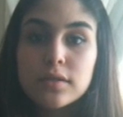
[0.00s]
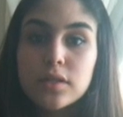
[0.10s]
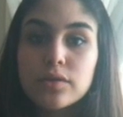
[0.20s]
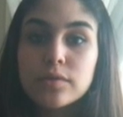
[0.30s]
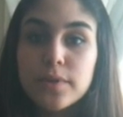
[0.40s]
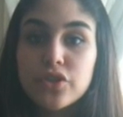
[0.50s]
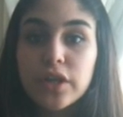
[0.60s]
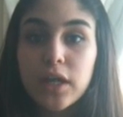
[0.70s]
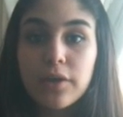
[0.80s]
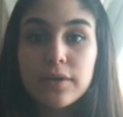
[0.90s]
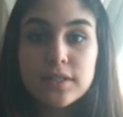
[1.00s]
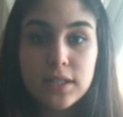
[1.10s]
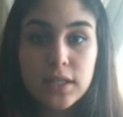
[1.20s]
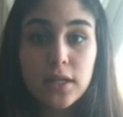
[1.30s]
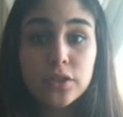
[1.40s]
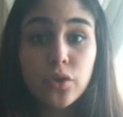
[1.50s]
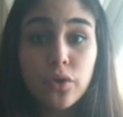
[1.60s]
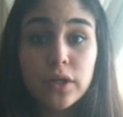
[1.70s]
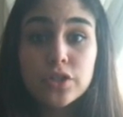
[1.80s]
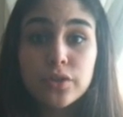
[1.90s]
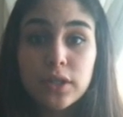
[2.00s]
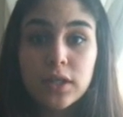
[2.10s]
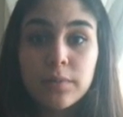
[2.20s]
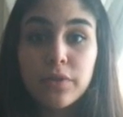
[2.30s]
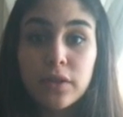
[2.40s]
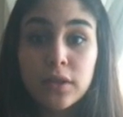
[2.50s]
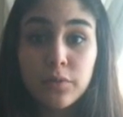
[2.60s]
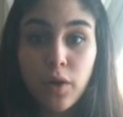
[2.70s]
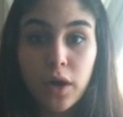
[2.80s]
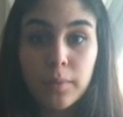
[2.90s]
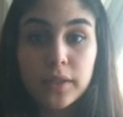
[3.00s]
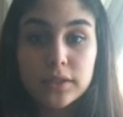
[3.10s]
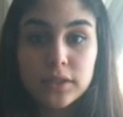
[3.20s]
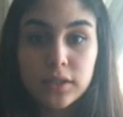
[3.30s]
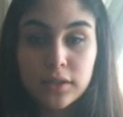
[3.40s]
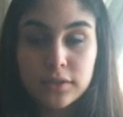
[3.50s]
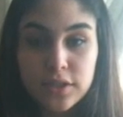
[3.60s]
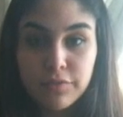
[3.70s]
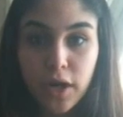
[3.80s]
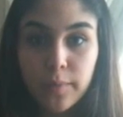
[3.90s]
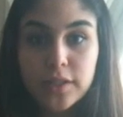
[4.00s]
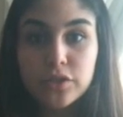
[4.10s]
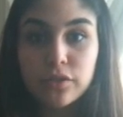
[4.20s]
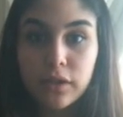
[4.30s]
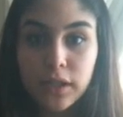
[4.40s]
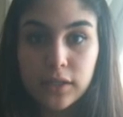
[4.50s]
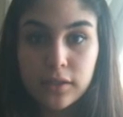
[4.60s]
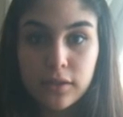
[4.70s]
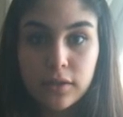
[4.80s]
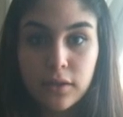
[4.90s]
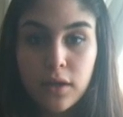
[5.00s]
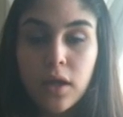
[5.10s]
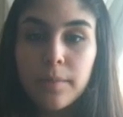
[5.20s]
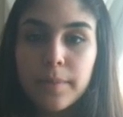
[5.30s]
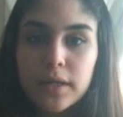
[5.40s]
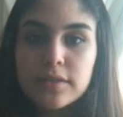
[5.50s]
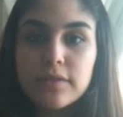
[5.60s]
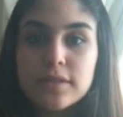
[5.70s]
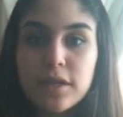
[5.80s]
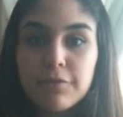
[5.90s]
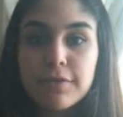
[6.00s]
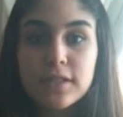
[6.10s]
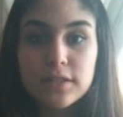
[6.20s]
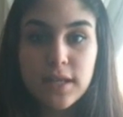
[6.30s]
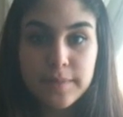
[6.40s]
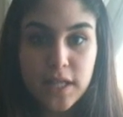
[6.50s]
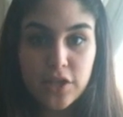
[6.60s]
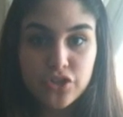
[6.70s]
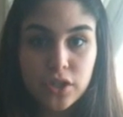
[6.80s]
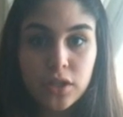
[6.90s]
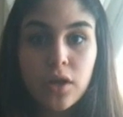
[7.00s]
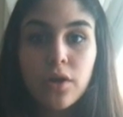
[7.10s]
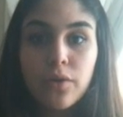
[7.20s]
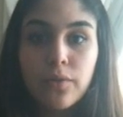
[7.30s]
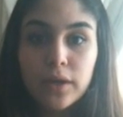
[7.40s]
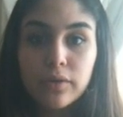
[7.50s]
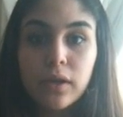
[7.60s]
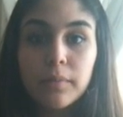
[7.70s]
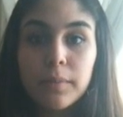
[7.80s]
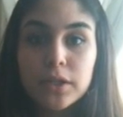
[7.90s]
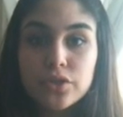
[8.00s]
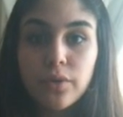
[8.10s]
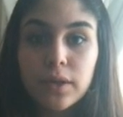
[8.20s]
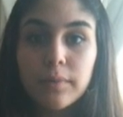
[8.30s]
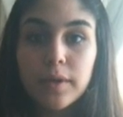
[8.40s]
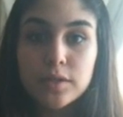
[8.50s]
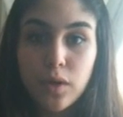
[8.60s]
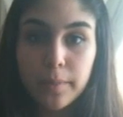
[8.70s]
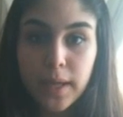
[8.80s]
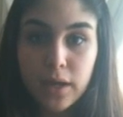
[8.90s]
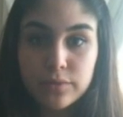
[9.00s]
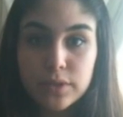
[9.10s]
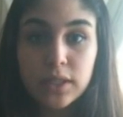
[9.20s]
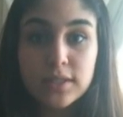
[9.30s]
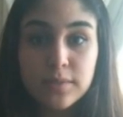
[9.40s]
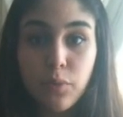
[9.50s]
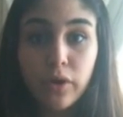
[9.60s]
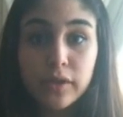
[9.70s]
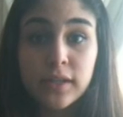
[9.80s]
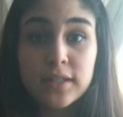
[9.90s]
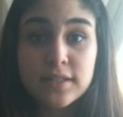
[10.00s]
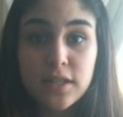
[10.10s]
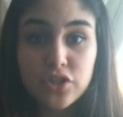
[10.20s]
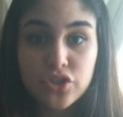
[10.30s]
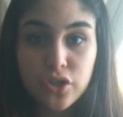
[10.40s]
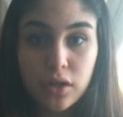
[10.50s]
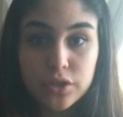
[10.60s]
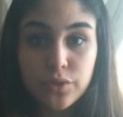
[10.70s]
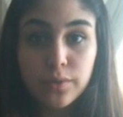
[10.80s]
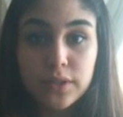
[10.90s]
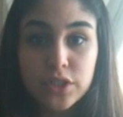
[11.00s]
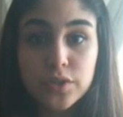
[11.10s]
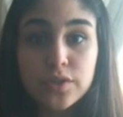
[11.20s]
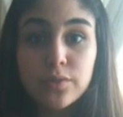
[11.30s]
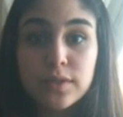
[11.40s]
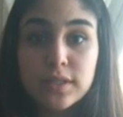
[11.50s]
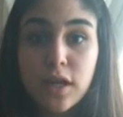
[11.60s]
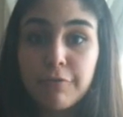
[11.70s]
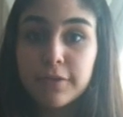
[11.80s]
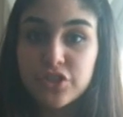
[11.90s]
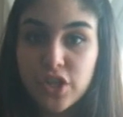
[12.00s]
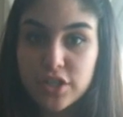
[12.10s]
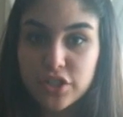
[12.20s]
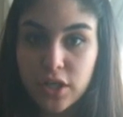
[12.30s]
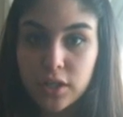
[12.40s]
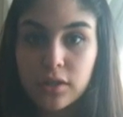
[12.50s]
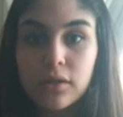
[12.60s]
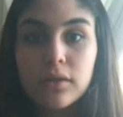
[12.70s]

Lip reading: so special care is needed in order to keep the environment clean. Because of the surface contamination, regular monitoring by swab counting is important and essential to reduce risk of ingestion.